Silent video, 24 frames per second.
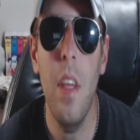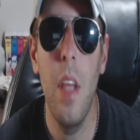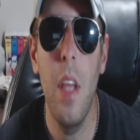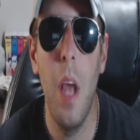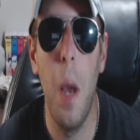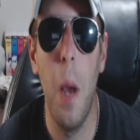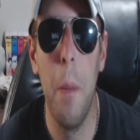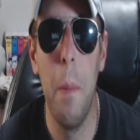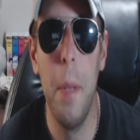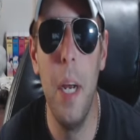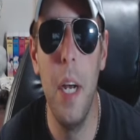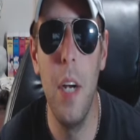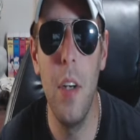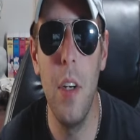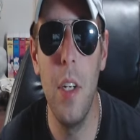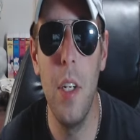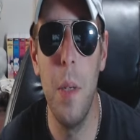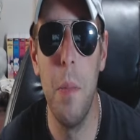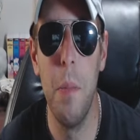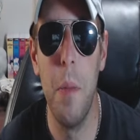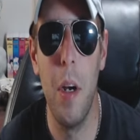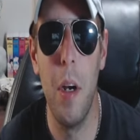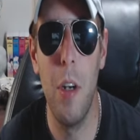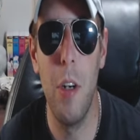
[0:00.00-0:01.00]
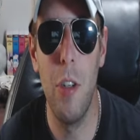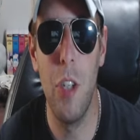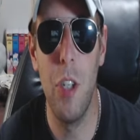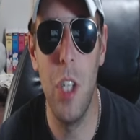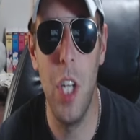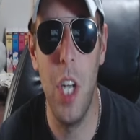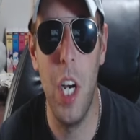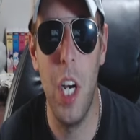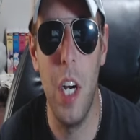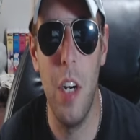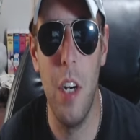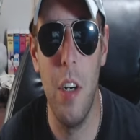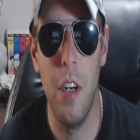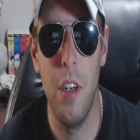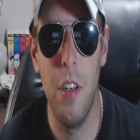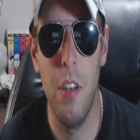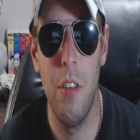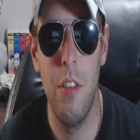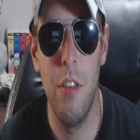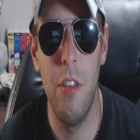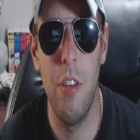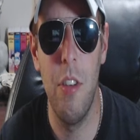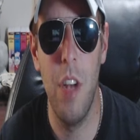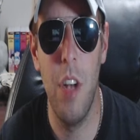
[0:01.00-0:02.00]
American martial
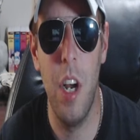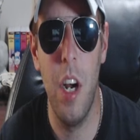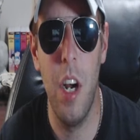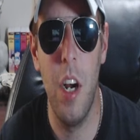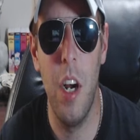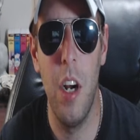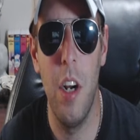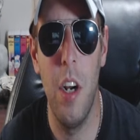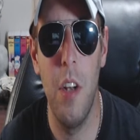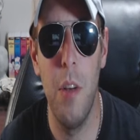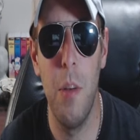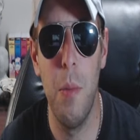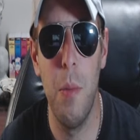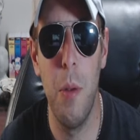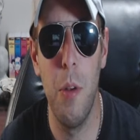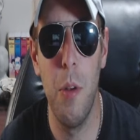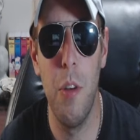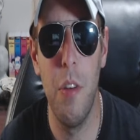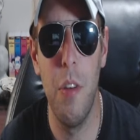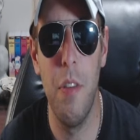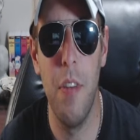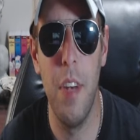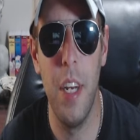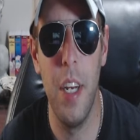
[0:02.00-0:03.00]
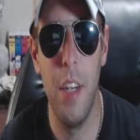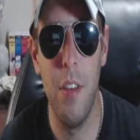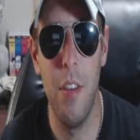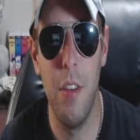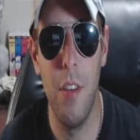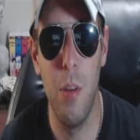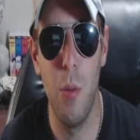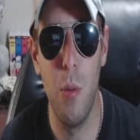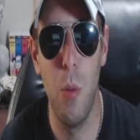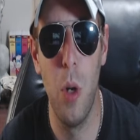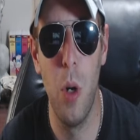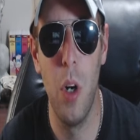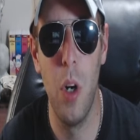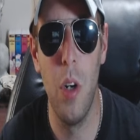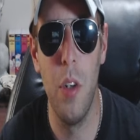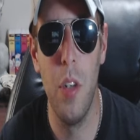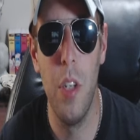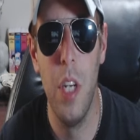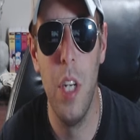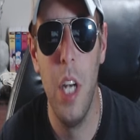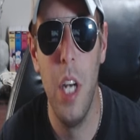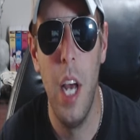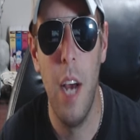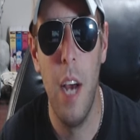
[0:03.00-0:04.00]
arts are the most advanced in the world.
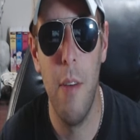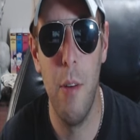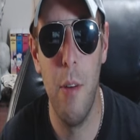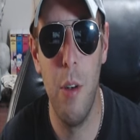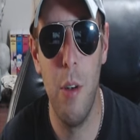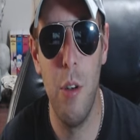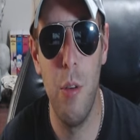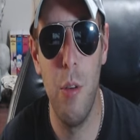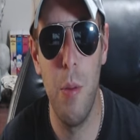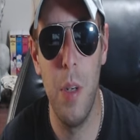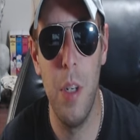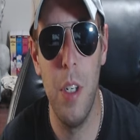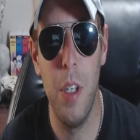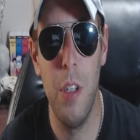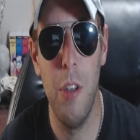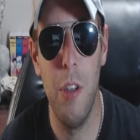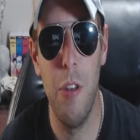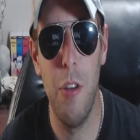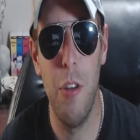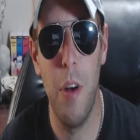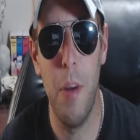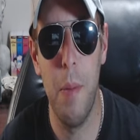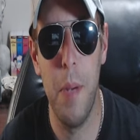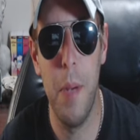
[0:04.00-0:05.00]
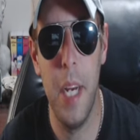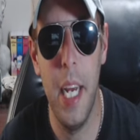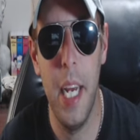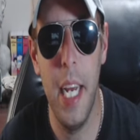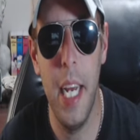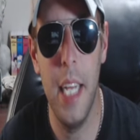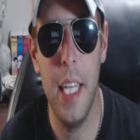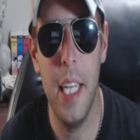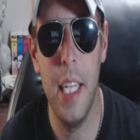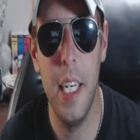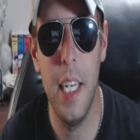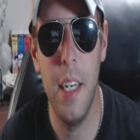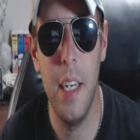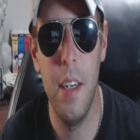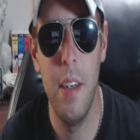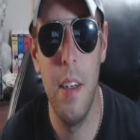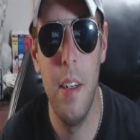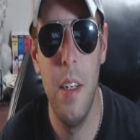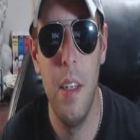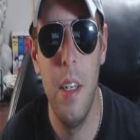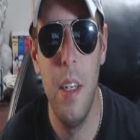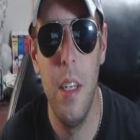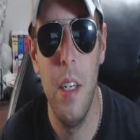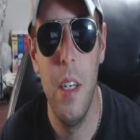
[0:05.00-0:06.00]
I've always wanted to try my hand there.
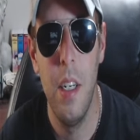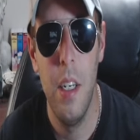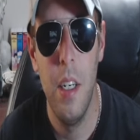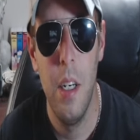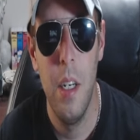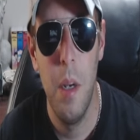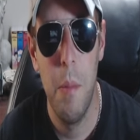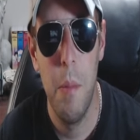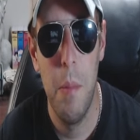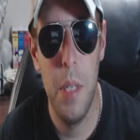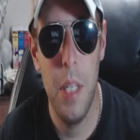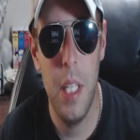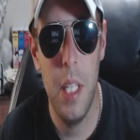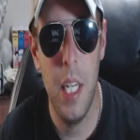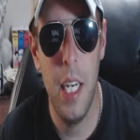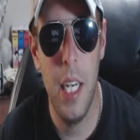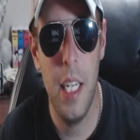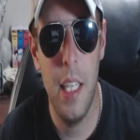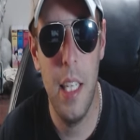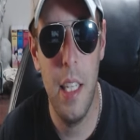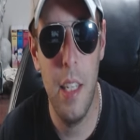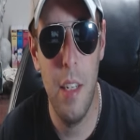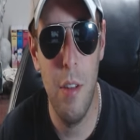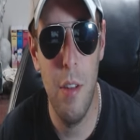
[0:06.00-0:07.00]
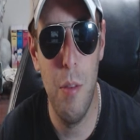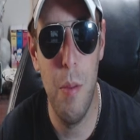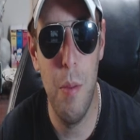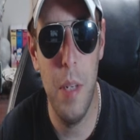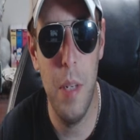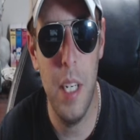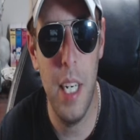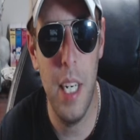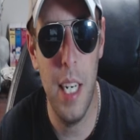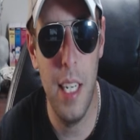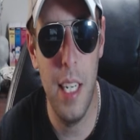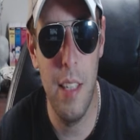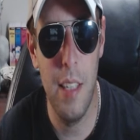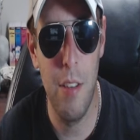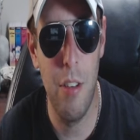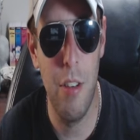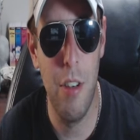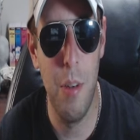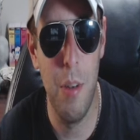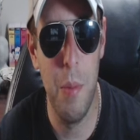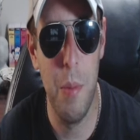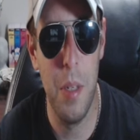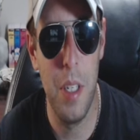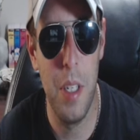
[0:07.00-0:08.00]
But, like, they speak English
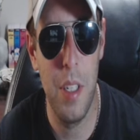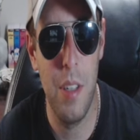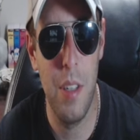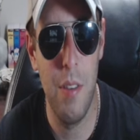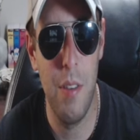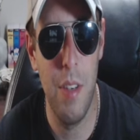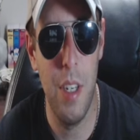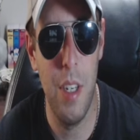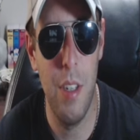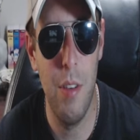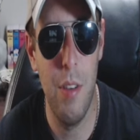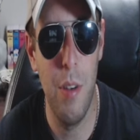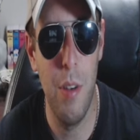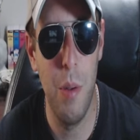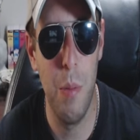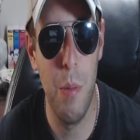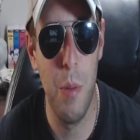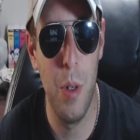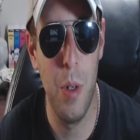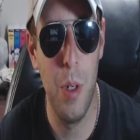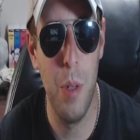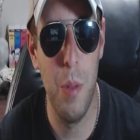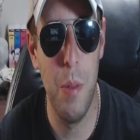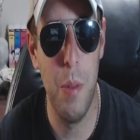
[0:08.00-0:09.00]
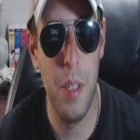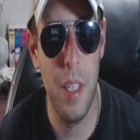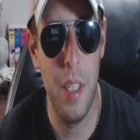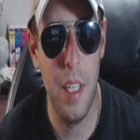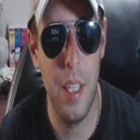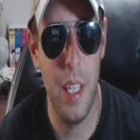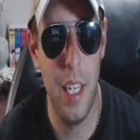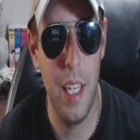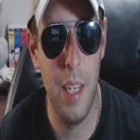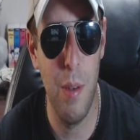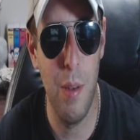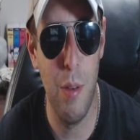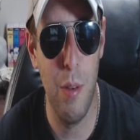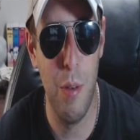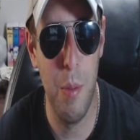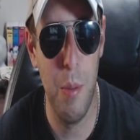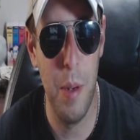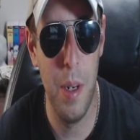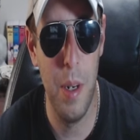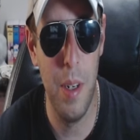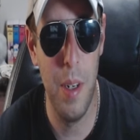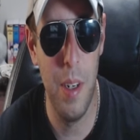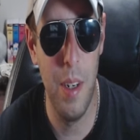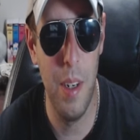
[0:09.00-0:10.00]
in America, right? So I'm worried about the language
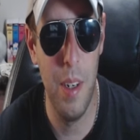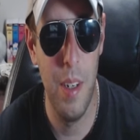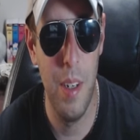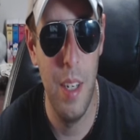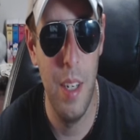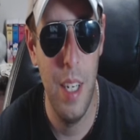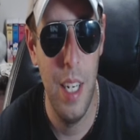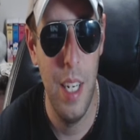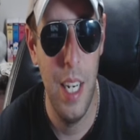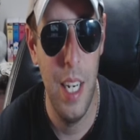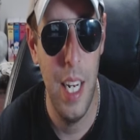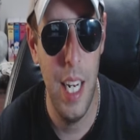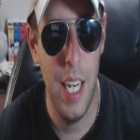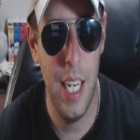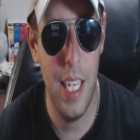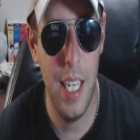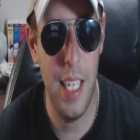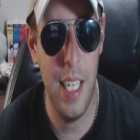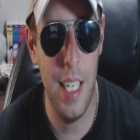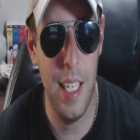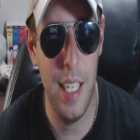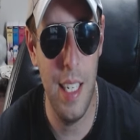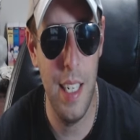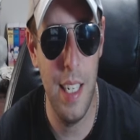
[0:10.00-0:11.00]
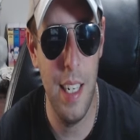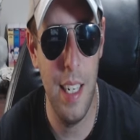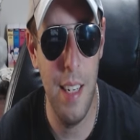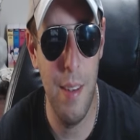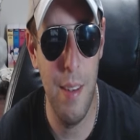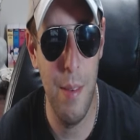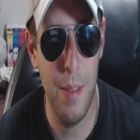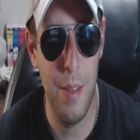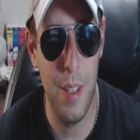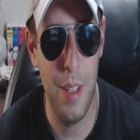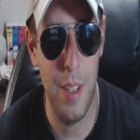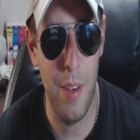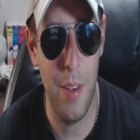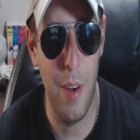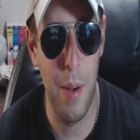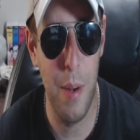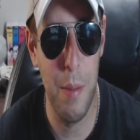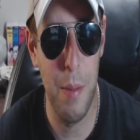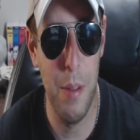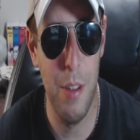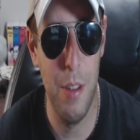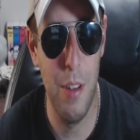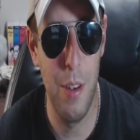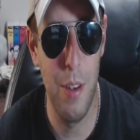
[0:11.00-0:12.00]
barrier. Hey, cut it out with the
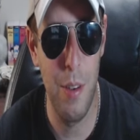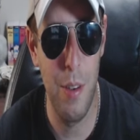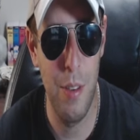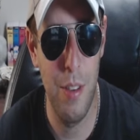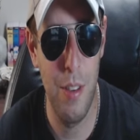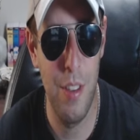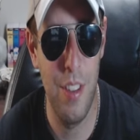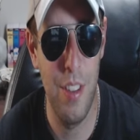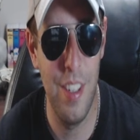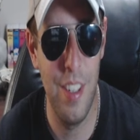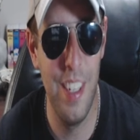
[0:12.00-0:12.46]
crappy jokes.